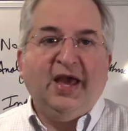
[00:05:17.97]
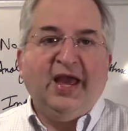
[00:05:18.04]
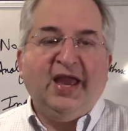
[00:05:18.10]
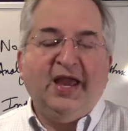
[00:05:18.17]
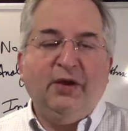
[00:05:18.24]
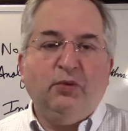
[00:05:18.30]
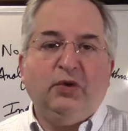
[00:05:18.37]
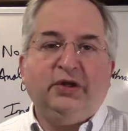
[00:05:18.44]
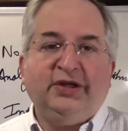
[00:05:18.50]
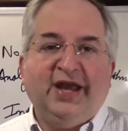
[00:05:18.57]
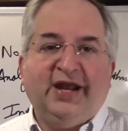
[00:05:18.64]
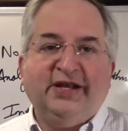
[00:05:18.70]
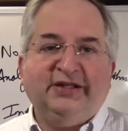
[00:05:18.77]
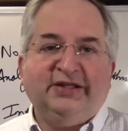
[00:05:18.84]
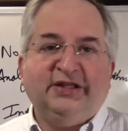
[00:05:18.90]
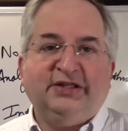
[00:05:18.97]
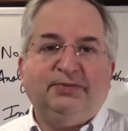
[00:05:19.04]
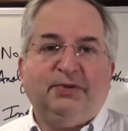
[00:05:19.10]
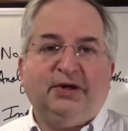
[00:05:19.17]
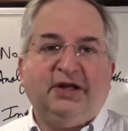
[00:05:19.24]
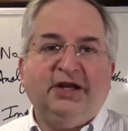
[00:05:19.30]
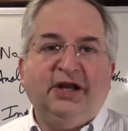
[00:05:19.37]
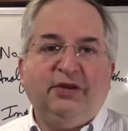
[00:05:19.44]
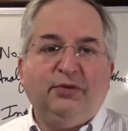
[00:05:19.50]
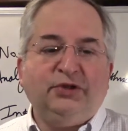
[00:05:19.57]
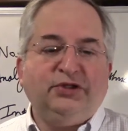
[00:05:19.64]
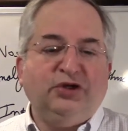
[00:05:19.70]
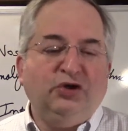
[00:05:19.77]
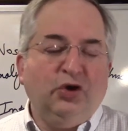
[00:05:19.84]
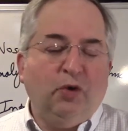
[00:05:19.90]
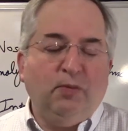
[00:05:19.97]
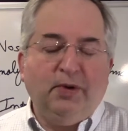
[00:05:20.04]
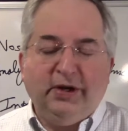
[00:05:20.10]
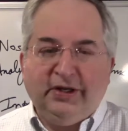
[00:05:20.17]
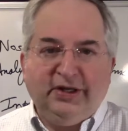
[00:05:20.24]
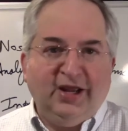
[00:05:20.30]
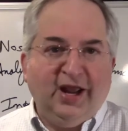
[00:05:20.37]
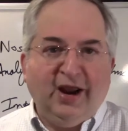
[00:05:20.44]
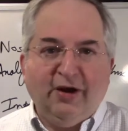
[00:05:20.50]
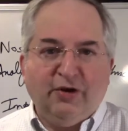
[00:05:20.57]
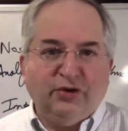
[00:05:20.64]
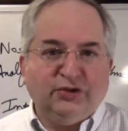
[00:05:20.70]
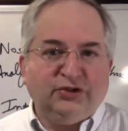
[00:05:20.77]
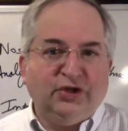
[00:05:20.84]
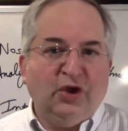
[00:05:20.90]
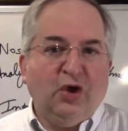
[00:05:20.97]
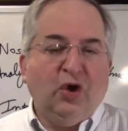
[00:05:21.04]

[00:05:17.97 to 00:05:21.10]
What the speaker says: It will get into this book. In other words, nobody cares